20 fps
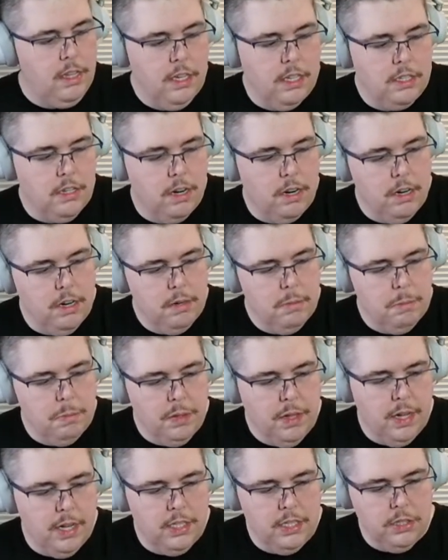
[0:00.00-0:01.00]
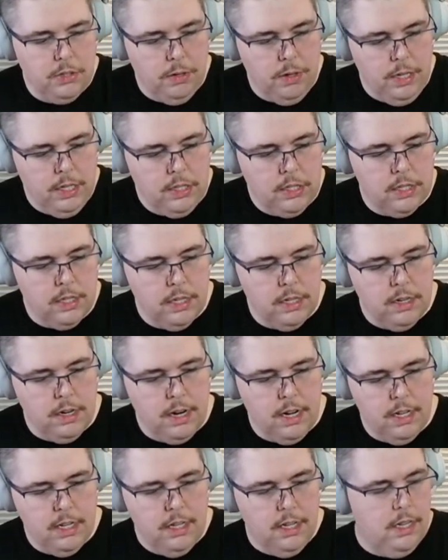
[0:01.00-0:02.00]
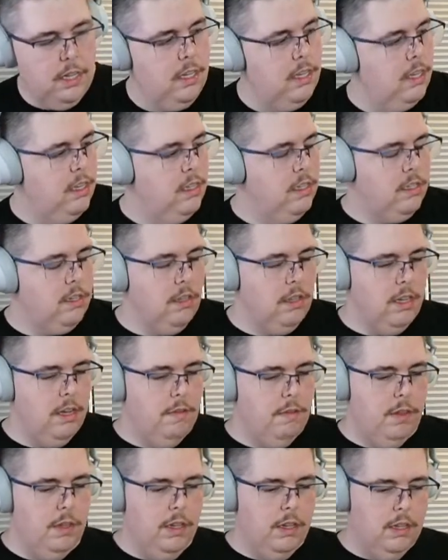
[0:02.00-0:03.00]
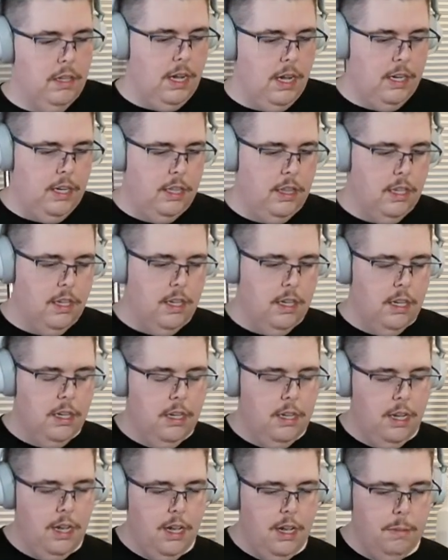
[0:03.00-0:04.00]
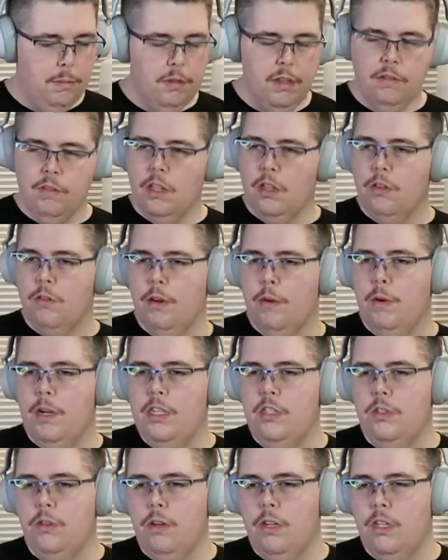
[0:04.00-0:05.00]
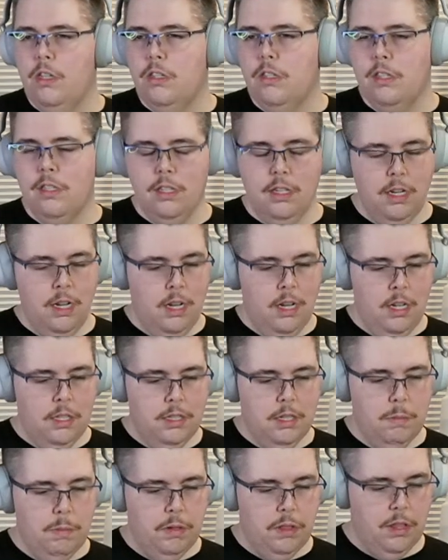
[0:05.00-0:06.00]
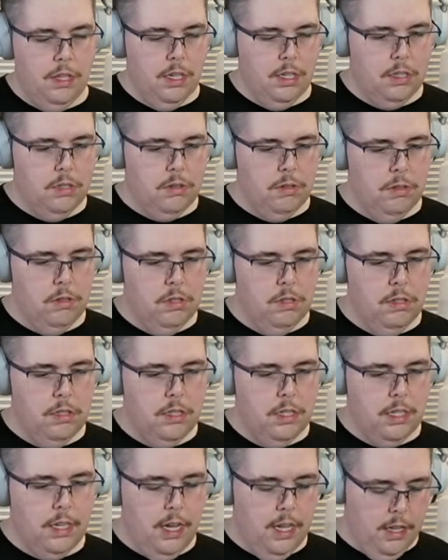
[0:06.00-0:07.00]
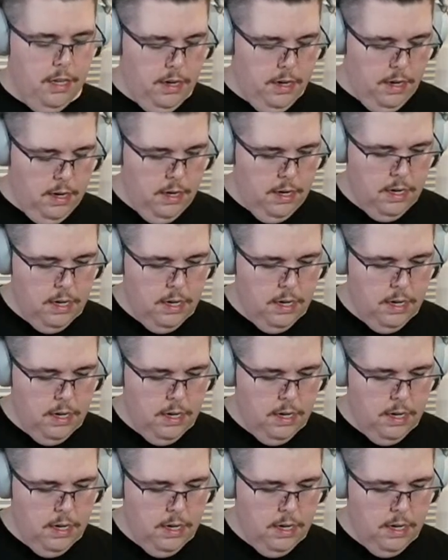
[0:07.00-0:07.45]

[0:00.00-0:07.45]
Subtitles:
These aren't blind joints and they're not, so I need to leave the 3-way joints to put the extrusions together.